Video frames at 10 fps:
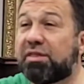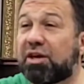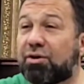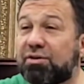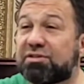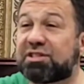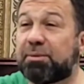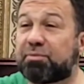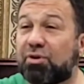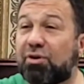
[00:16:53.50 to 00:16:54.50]
the
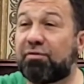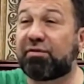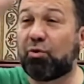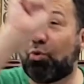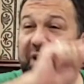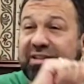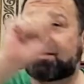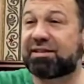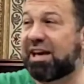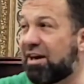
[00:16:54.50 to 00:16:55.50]
concept of
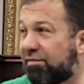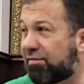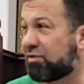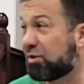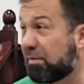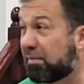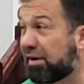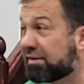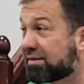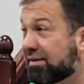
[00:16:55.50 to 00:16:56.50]
what if. Do you remember
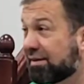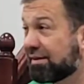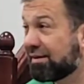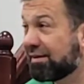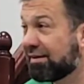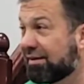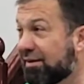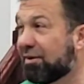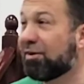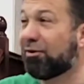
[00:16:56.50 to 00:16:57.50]
it?
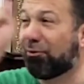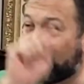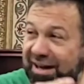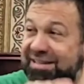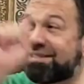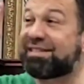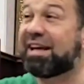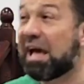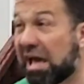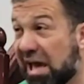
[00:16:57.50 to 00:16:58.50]
What
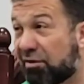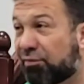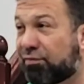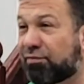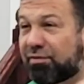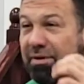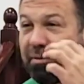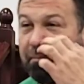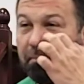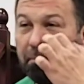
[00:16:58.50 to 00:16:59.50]
if?
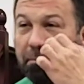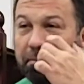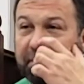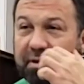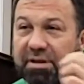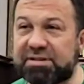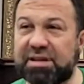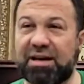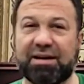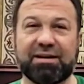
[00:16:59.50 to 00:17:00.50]
It's
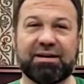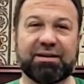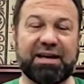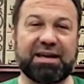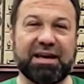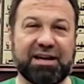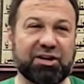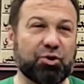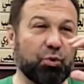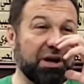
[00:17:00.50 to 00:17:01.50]
a like a
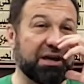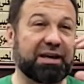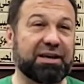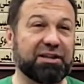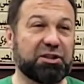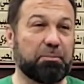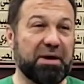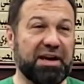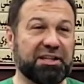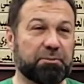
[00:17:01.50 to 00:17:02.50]
quick
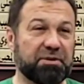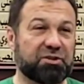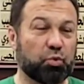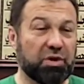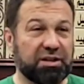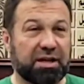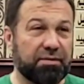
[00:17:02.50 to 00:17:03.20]
debate between a